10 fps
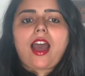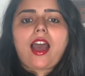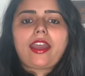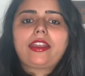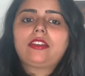
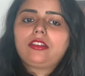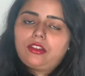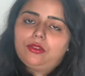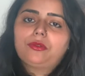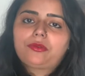I
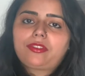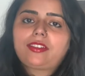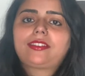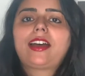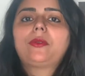knew
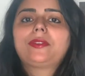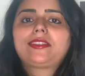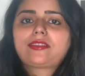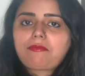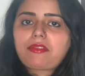that
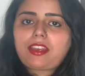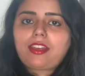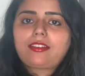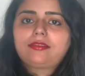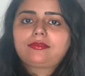was
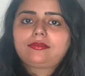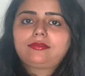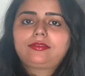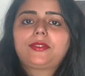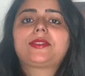something
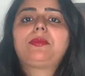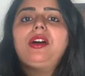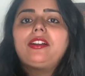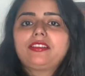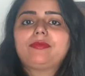that was a
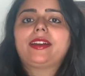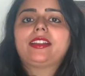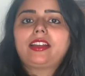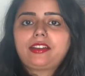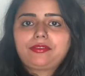part of my
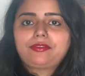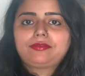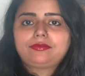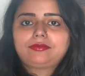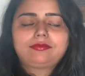life
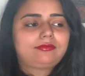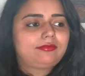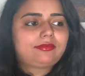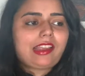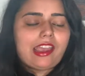
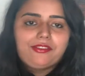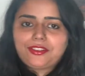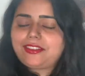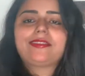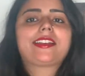
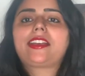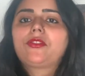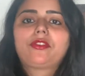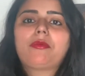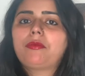ever since I
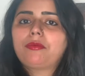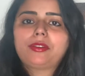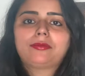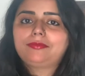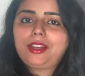can
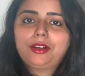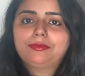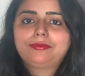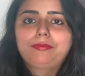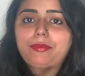remember, you know,
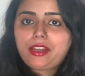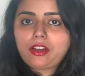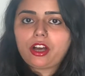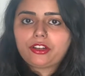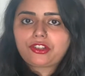being
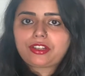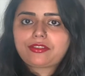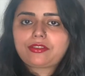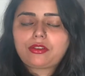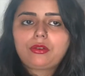conscious.
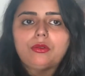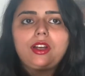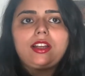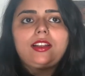So